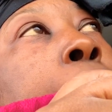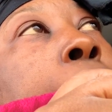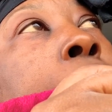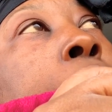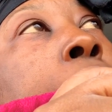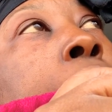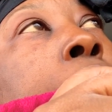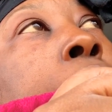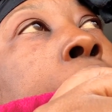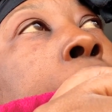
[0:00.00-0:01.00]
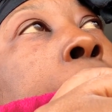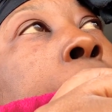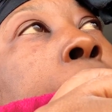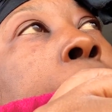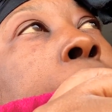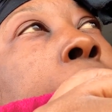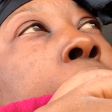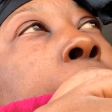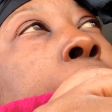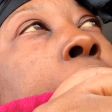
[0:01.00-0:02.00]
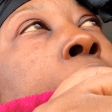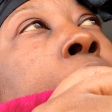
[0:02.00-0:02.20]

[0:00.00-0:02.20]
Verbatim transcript: but he, we had him like a